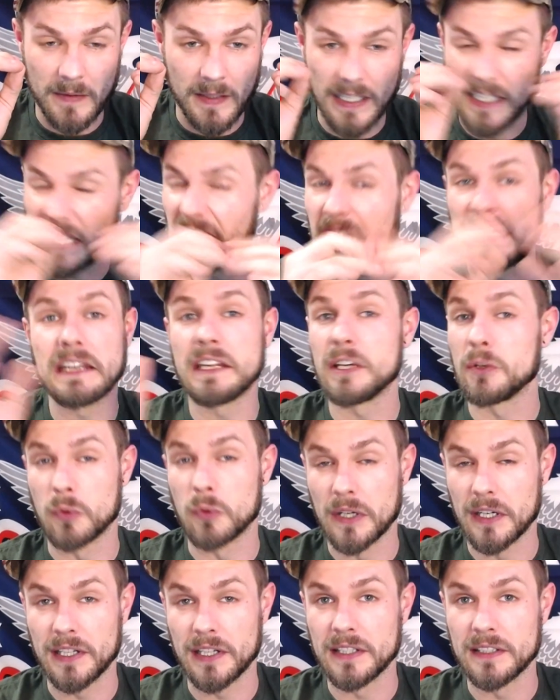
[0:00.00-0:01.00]
in any
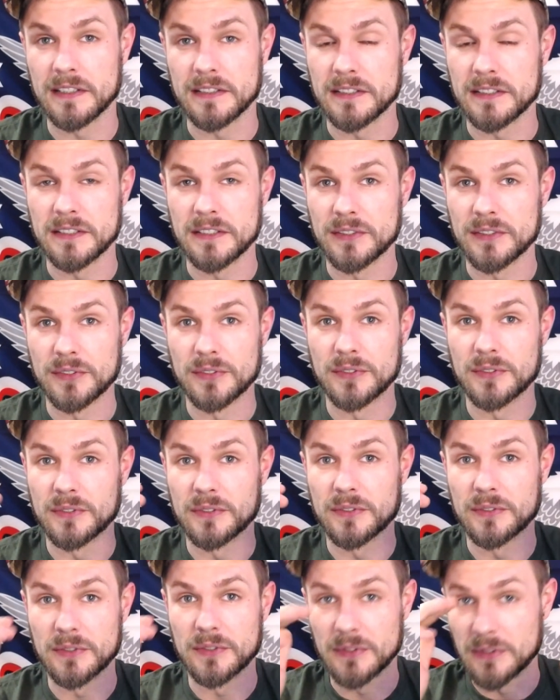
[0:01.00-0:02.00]
way
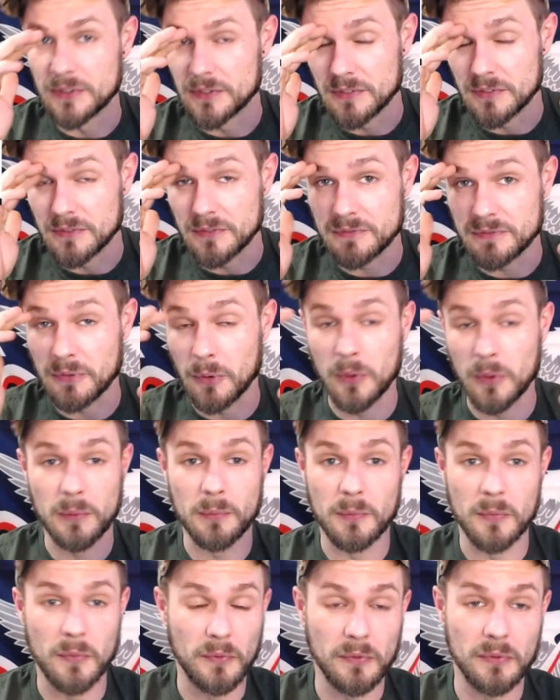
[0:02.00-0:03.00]

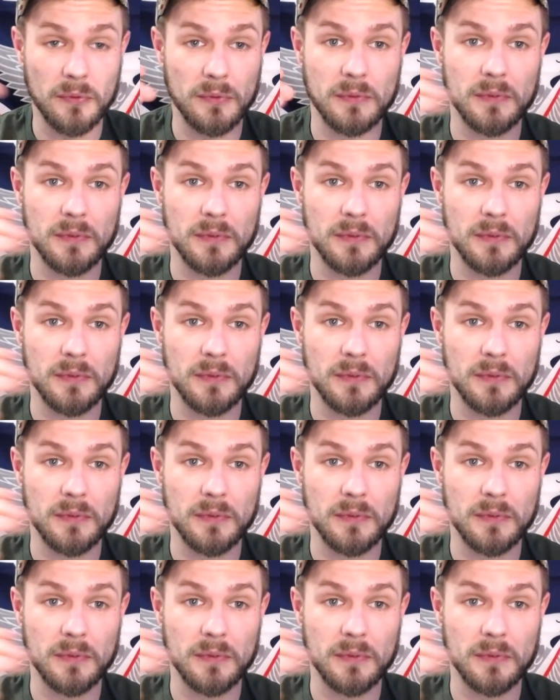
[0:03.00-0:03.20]
form